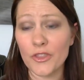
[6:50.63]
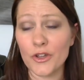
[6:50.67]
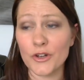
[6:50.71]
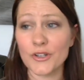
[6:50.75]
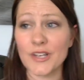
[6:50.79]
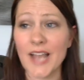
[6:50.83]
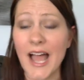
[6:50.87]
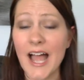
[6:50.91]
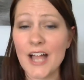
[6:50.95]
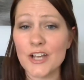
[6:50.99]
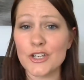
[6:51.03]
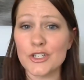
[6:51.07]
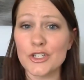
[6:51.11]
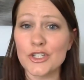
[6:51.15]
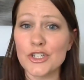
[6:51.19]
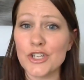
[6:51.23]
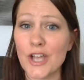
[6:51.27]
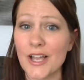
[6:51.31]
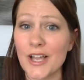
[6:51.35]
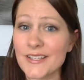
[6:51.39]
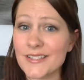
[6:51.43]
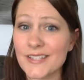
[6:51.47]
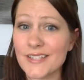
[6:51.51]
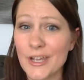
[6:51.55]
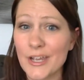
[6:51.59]
They're not
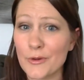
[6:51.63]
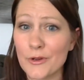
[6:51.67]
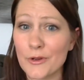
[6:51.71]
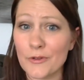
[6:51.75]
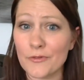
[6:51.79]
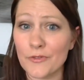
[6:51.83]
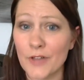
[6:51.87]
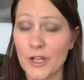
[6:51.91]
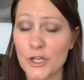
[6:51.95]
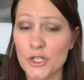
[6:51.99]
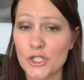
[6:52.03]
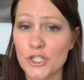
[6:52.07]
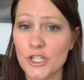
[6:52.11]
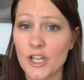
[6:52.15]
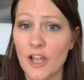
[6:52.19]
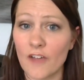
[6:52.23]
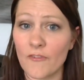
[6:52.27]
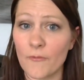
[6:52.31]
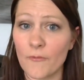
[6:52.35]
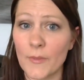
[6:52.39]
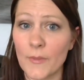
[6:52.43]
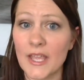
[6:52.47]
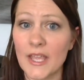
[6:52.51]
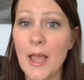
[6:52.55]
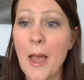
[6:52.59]
just a reflection
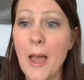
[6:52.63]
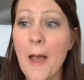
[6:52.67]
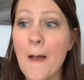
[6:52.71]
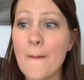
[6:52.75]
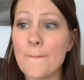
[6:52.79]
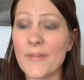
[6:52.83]
of me,